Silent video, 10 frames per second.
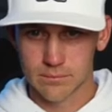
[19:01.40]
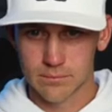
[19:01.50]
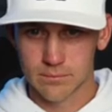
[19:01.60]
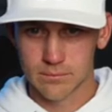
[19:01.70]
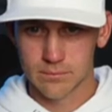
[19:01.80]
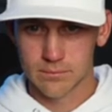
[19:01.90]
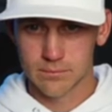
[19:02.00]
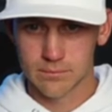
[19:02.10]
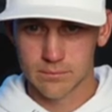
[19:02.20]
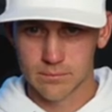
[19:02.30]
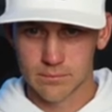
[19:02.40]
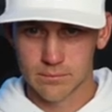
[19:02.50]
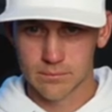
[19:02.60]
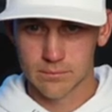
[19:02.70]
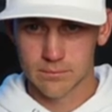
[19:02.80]

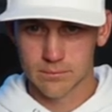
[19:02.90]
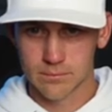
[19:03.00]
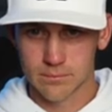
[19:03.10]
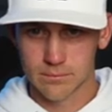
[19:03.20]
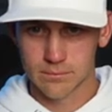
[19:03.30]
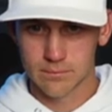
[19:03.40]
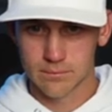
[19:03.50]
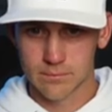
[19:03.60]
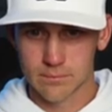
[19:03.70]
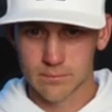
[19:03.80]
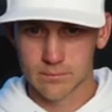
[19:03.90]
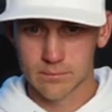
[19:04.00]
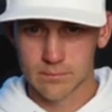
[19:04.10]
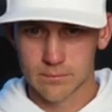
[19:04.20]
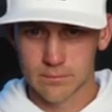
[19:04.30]

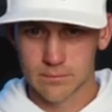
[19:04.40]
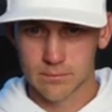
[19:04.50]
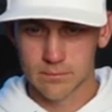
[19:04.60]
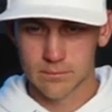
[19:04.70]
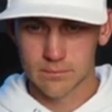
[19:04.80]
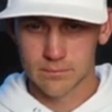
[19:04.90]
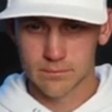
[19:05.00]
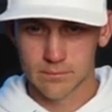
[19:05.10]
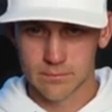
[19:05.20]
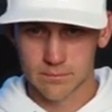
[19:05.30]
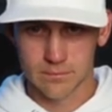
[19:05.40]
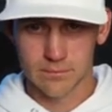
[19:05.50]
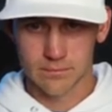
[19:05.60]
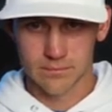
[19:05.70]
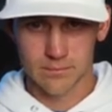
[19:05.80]

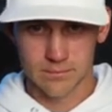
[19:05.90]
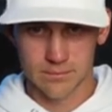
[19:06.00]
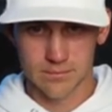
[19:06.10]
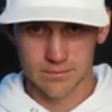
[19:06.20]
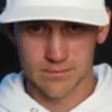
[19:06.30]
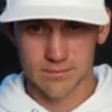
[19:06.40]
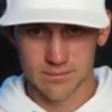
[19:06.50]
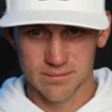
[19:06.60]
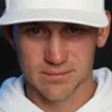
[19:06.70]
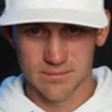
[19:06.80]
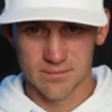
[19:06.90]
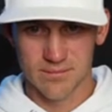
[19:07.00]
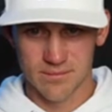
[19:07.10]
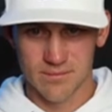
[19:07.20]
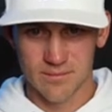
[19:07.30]

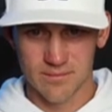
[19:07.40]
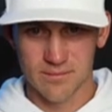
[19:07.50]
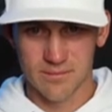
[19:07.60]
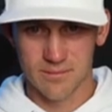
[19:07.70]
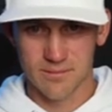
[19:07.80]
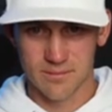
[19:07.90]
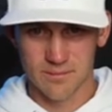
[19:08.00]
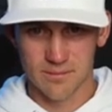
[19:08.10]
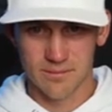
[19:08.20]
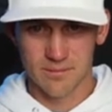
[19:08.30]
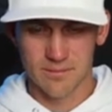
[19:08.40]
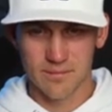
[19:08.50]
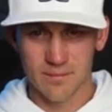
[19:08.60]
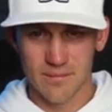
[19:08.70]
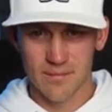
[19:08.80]

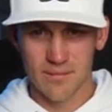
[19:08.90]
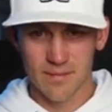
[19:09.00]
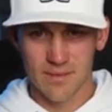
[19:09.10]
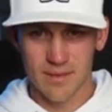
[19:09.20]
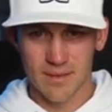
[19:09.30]
No words are spoken by the person on screen.